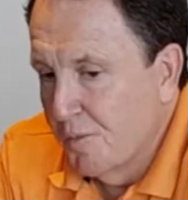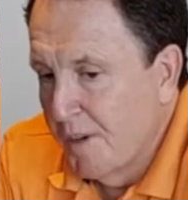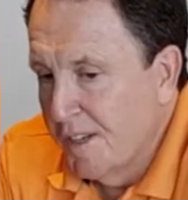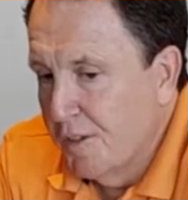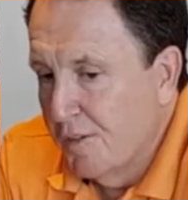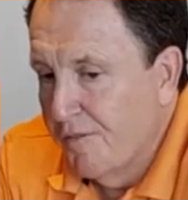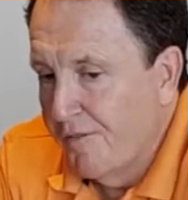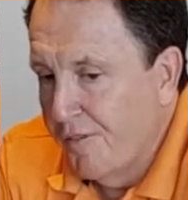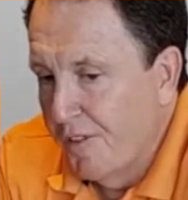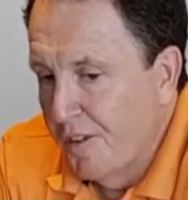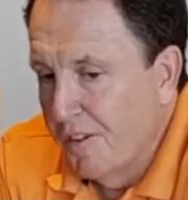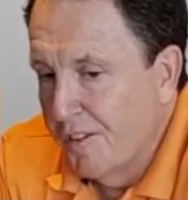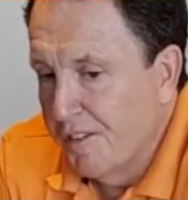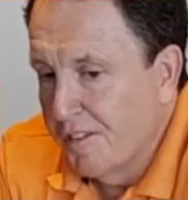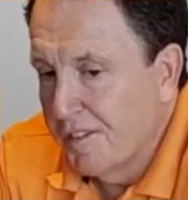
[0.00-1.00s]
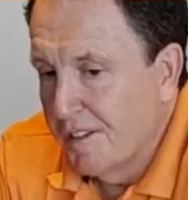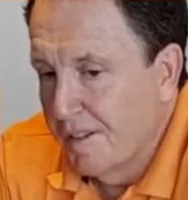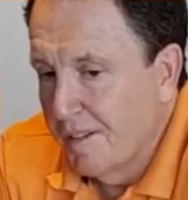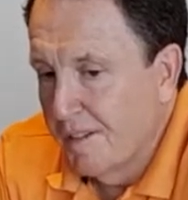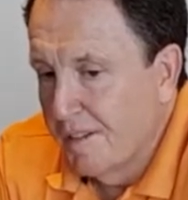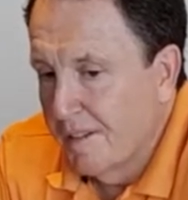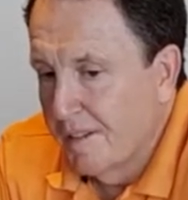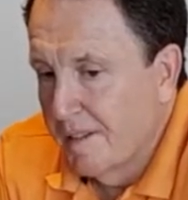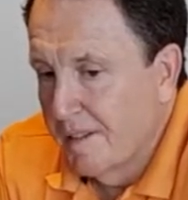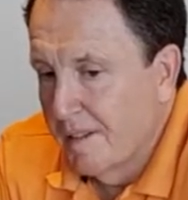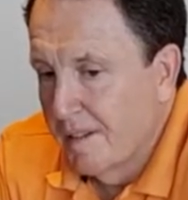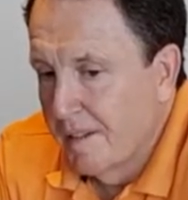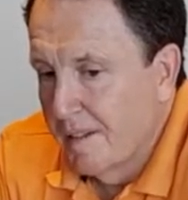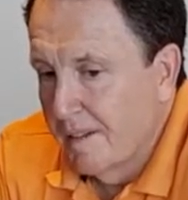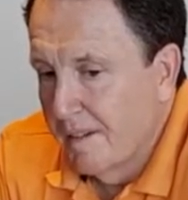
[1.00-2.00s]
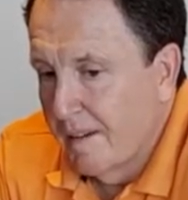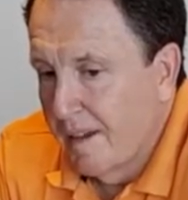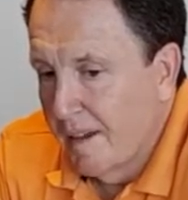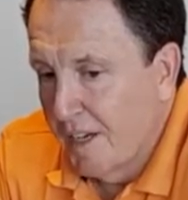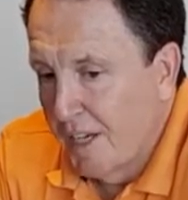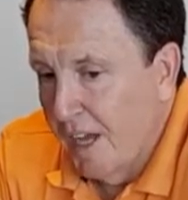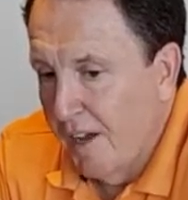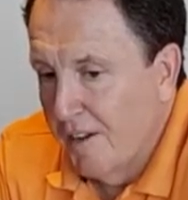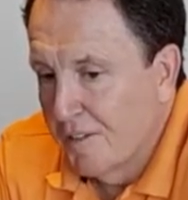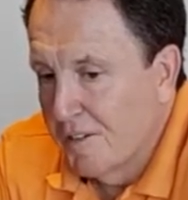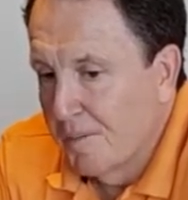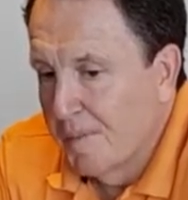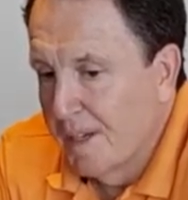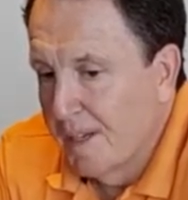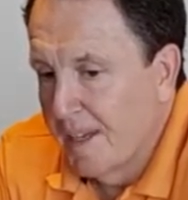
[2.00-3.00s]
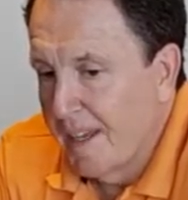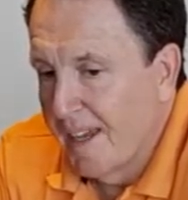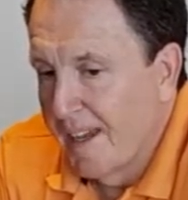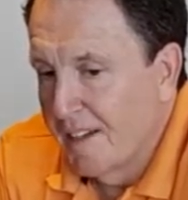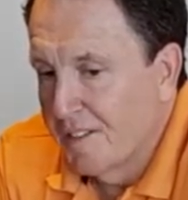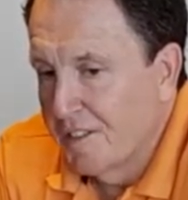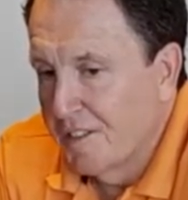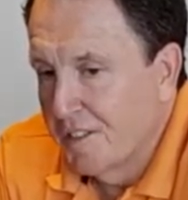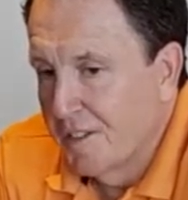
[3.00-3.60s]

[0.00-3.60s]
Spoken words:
When you first are going to be an accountant,